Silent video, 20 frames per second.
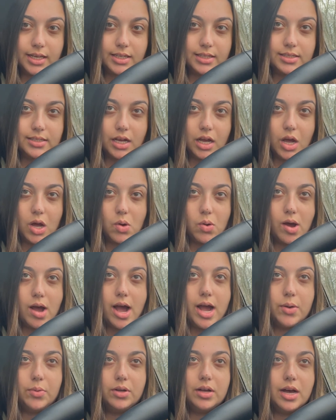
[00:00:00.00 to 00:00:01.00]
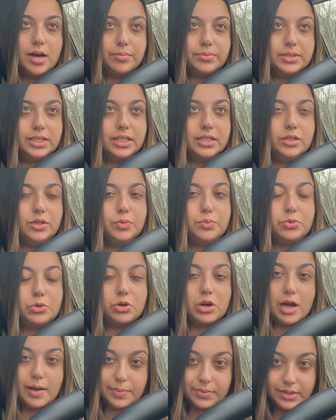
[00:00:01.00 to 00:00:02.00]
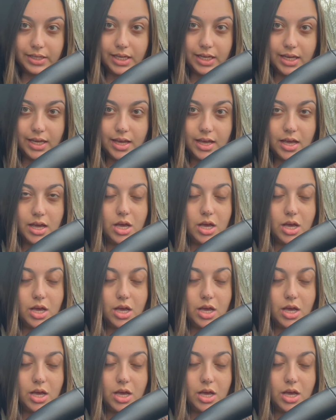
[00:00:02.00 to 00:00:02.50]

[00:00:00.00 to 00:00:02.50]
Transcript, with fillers: So I will update you probably